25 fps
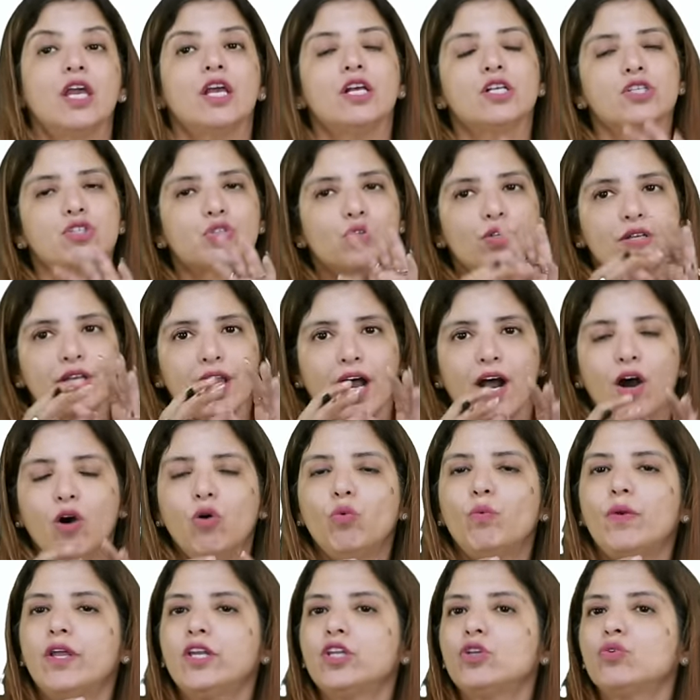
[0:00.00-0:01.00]
So now
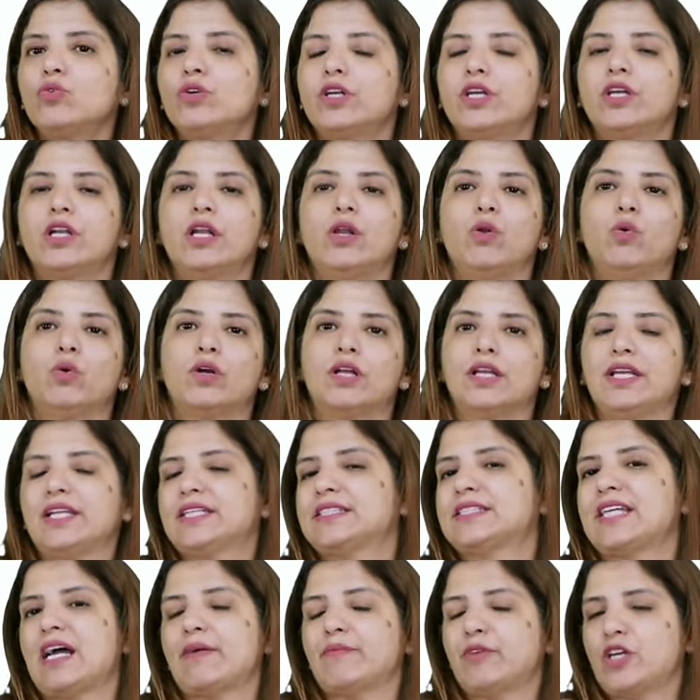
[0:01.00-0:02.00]
when you did a local
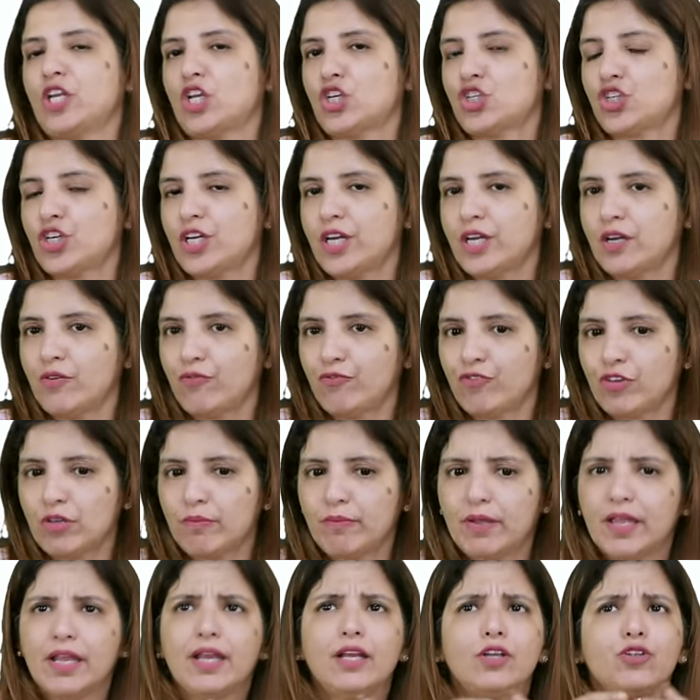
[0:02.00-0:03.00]
examination in a
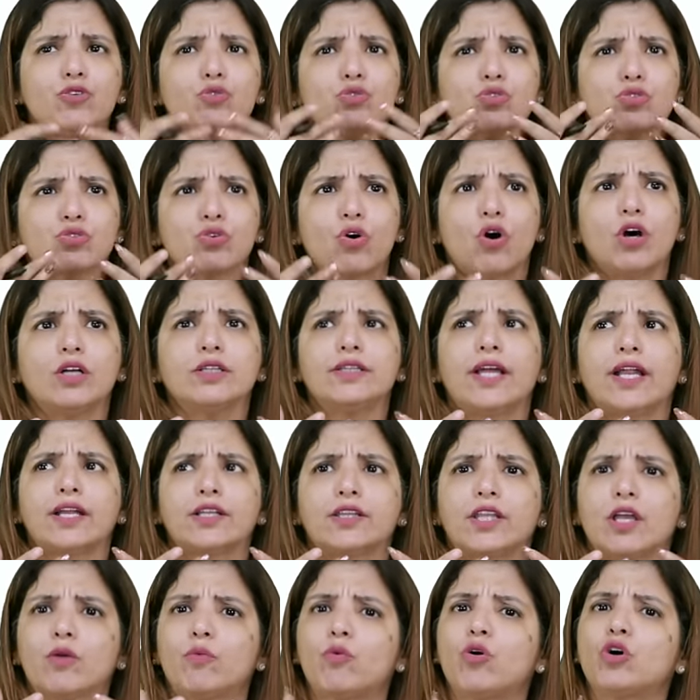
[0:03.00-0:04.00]
female, you saw
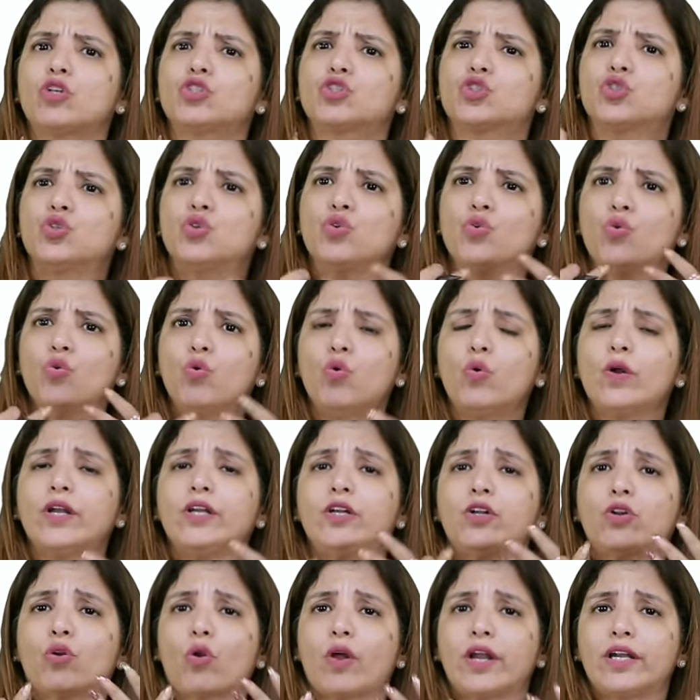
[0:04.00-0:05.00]
that there was no
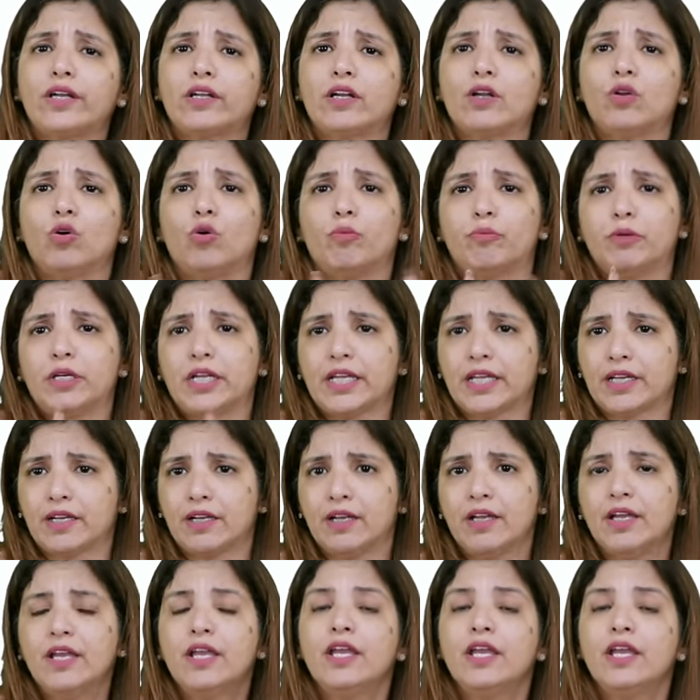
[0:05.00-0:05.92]
introital opening.